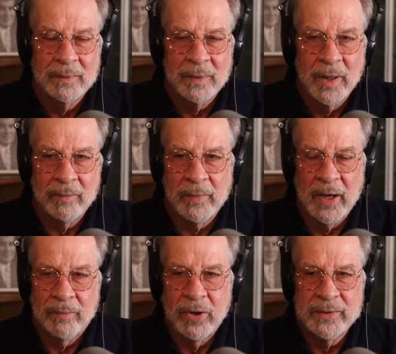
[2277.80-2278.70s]

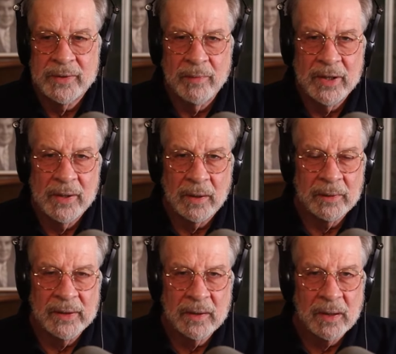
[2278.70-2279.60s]
It puts them in an
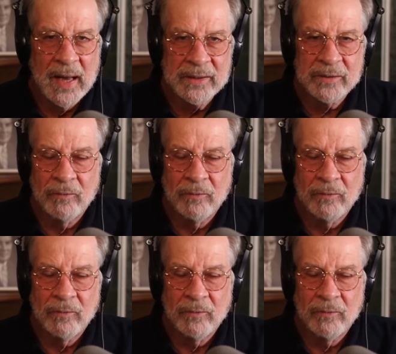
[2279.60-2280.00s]
elite class